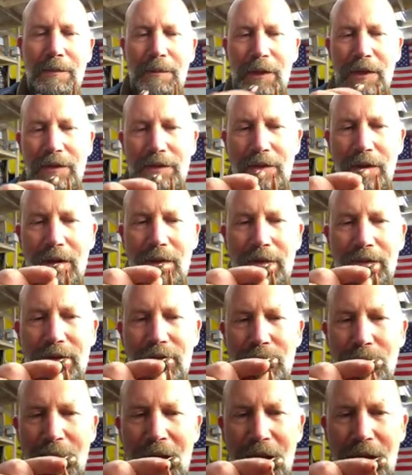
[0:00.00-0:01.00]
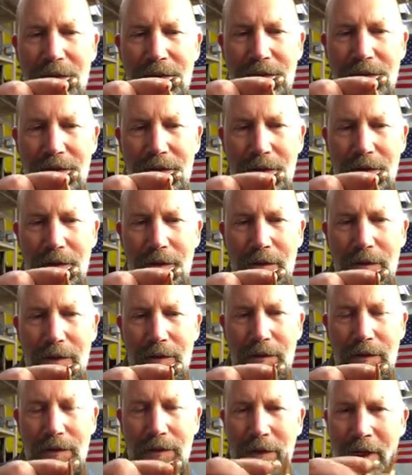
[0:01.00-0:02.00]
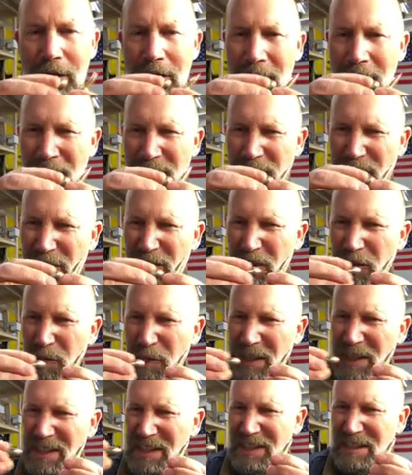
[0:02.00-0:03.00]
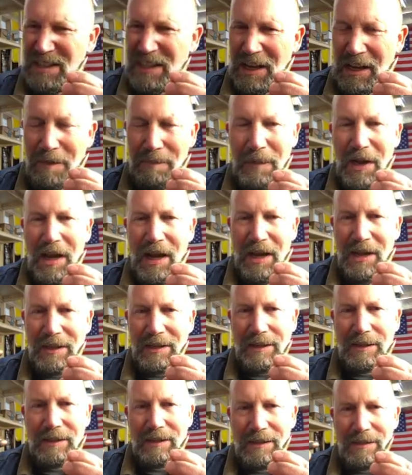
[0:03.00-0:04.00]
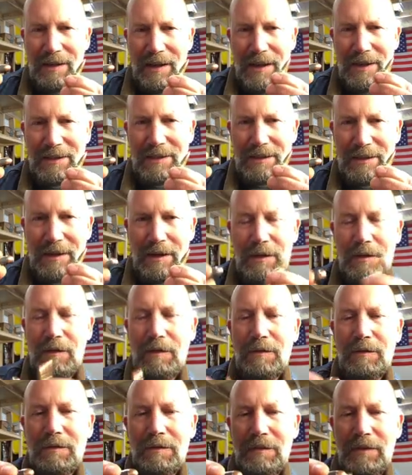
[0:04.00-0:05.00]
because all of its mass is all squeezed out behind it, nice and narrow.